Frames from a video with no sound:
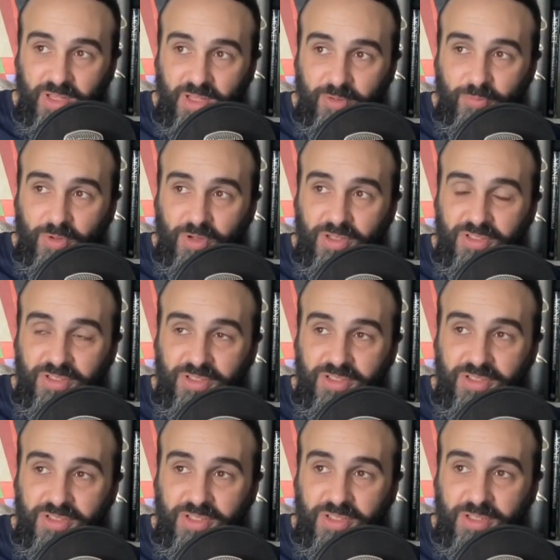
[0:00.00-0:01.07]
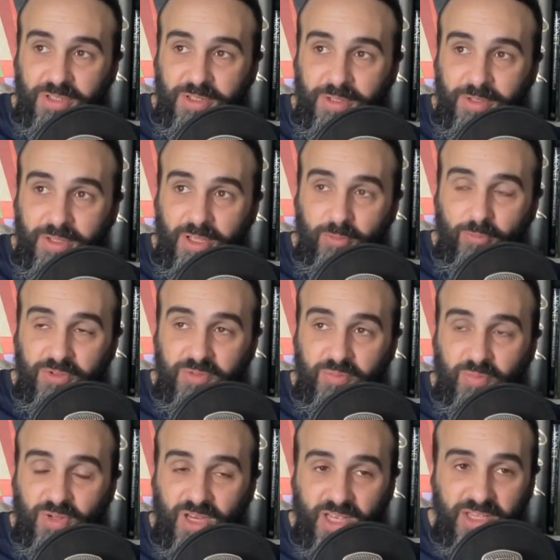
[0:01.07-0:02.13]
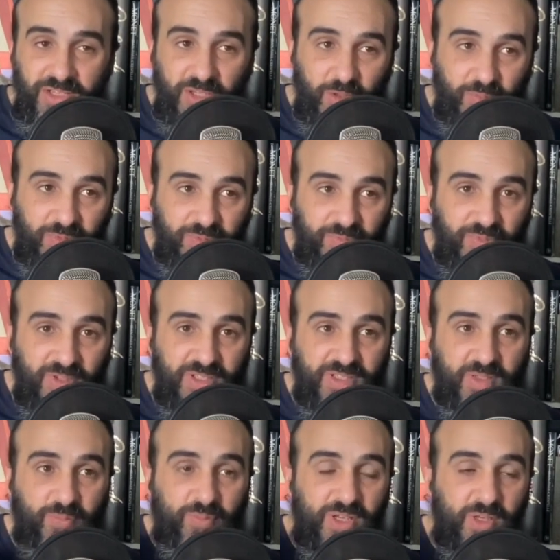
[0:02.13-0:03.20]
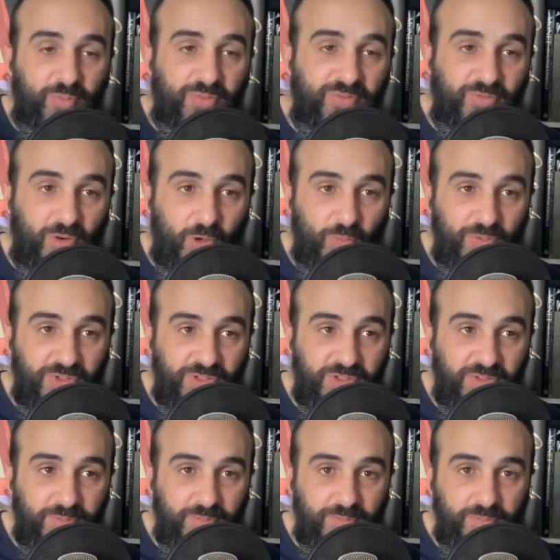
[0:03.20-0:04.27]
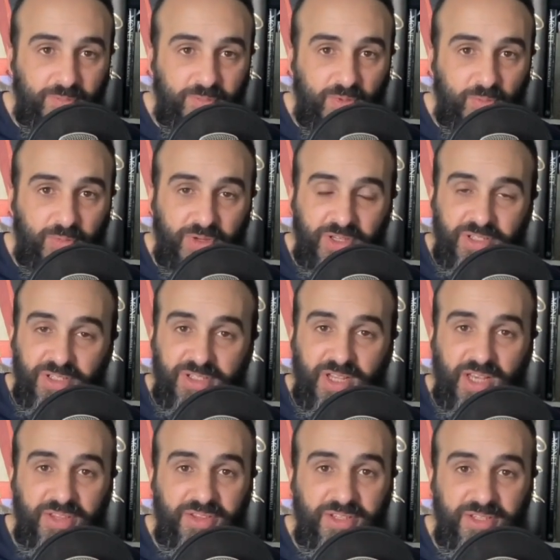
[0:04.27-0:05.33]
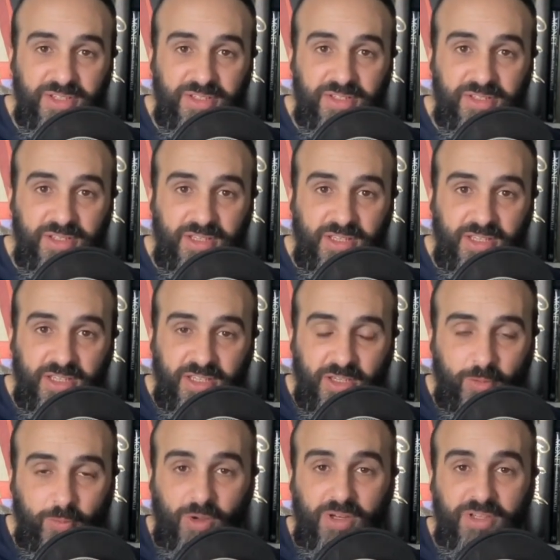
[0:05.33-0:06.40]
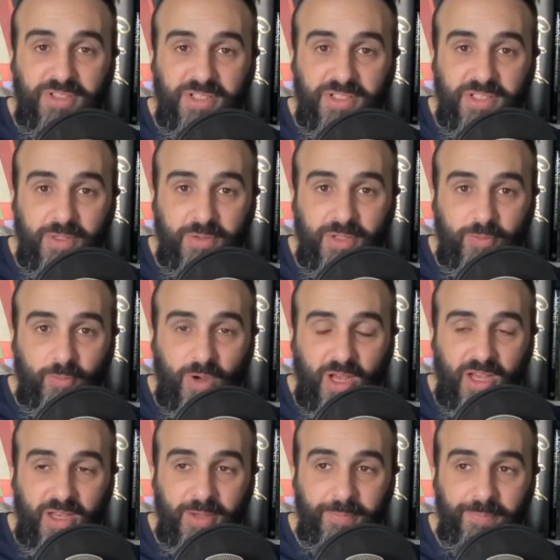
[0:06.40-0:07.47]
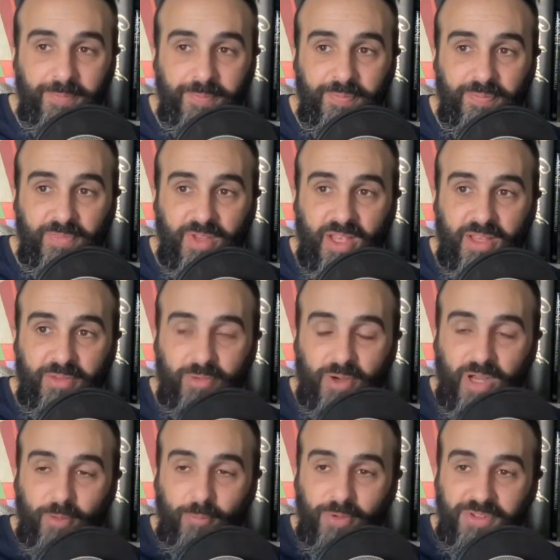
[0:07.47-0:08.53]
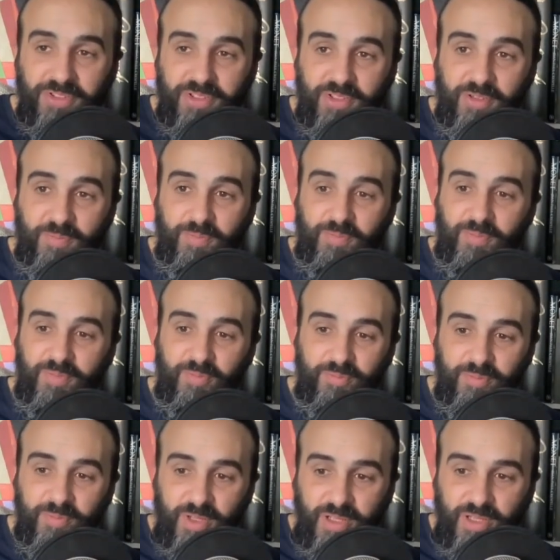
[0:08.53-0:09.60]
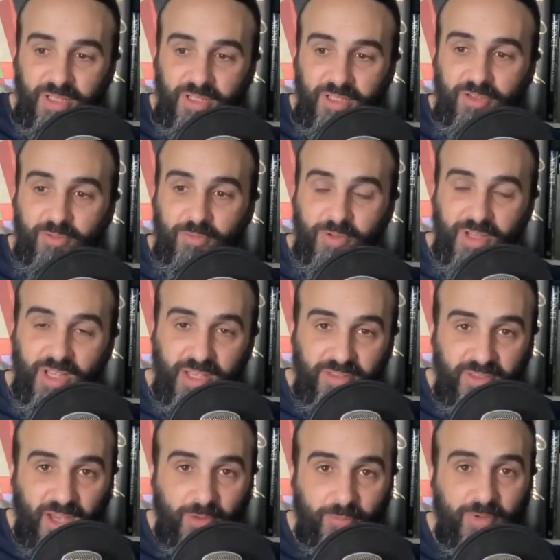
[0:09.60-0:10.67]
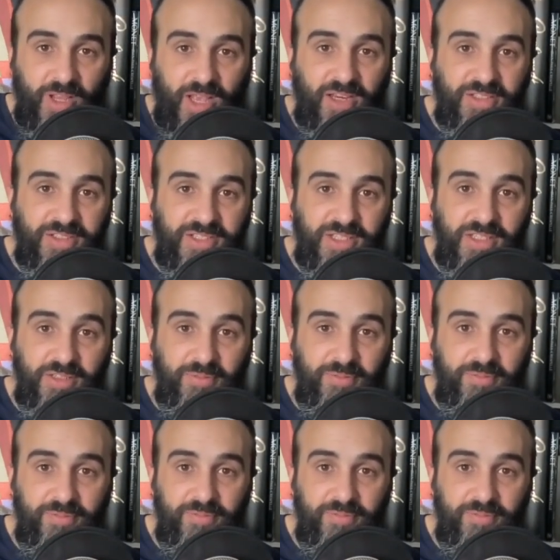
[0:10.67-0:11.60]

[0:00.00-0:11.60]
It was it wasn't played up into big performance, but it just had this quality to it where I thought I want to create that reality